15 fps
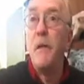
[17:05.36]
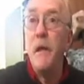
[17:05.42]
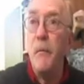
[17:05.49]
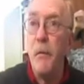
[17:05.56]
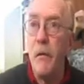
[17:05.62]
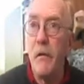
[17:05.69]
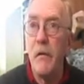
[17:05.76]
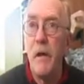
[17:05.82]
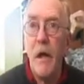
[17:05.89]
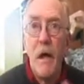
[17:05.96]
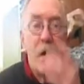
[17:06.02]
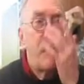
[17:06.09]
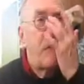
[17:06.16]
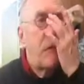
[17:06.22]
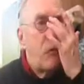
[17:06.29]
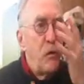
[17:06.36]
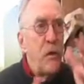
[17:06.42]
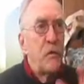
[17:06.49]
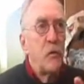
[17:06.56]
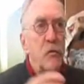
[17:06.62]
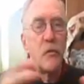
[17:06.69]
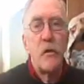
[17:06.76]
people, free,
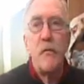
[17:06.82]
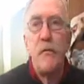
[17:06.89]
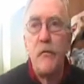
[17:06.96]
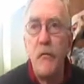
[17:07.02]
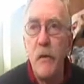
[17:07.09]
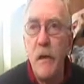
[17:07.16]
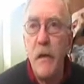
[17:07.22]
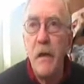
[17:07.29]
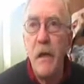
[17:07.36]
totally free.